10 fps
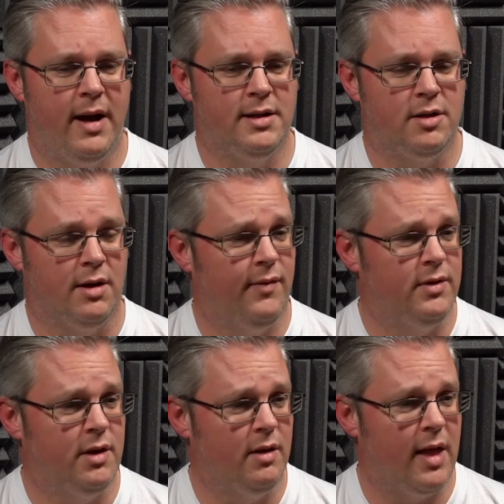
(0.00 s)
It's got nothing
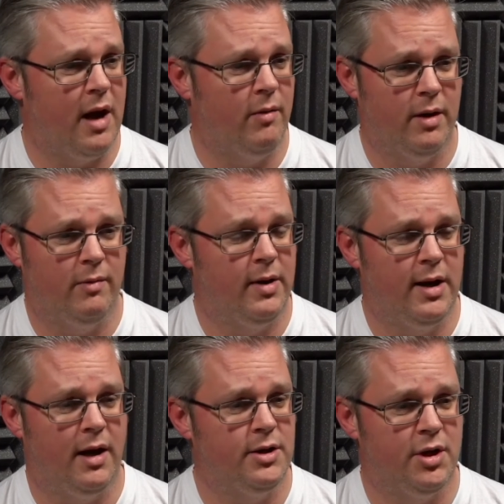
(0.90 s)
to do with that. We
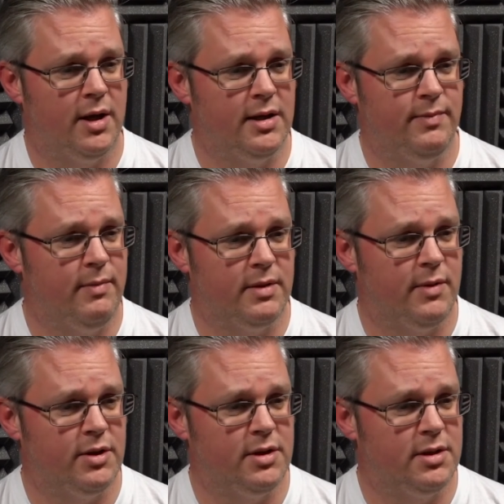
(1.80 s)
like Chinese people as
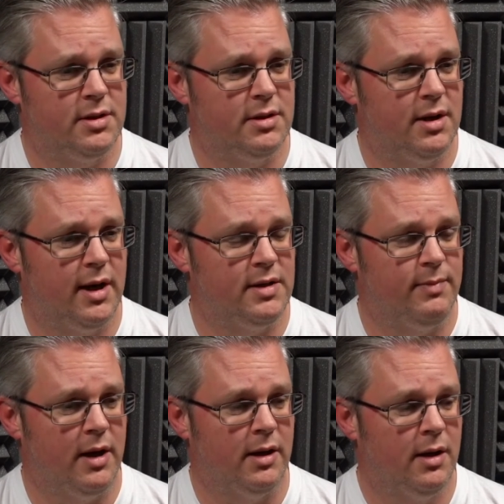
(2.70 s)
much as the next
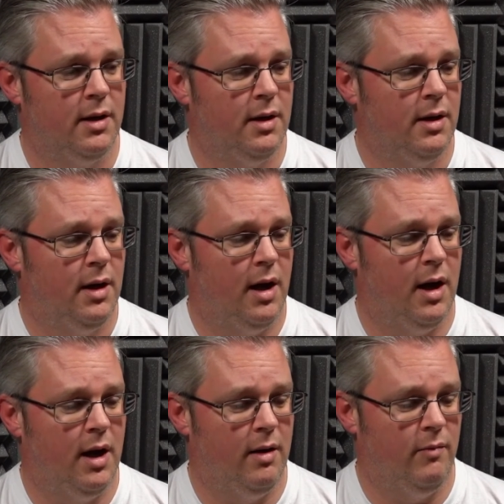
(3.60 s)
bloke.
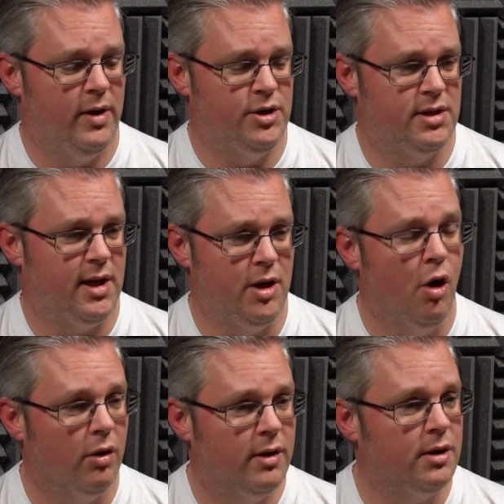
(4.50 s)
We just think
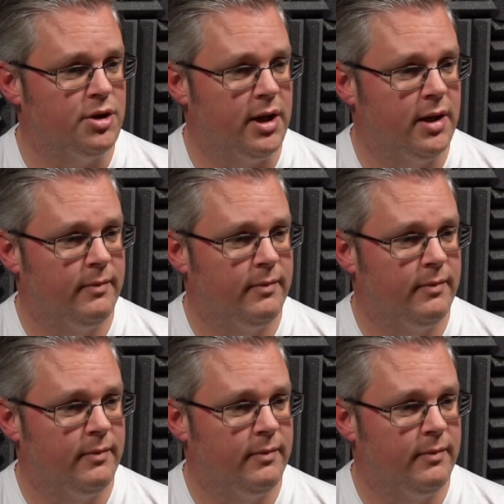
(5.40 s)
you're dodgy.